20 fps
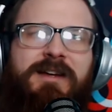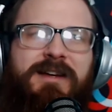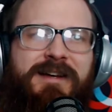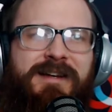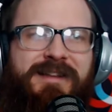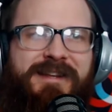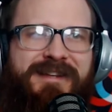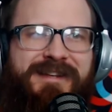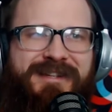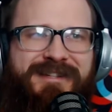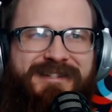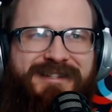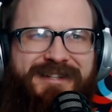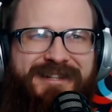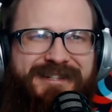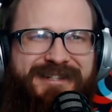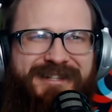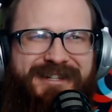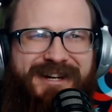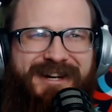And that's
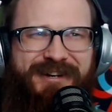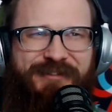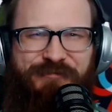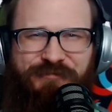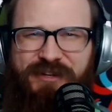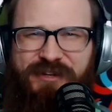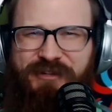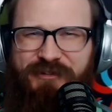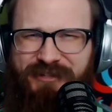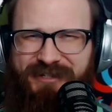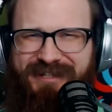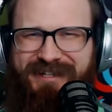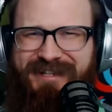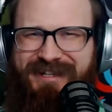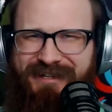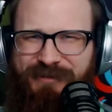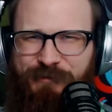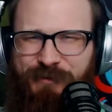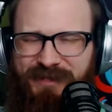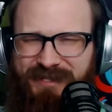the kind of feel you
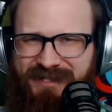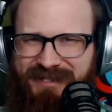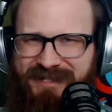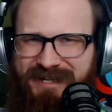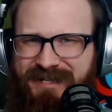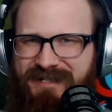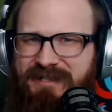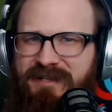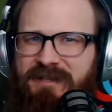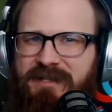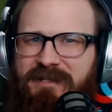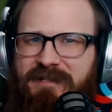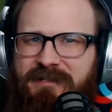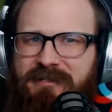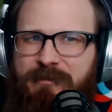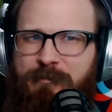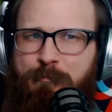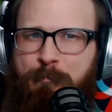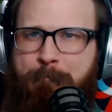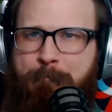get with these kinds of things.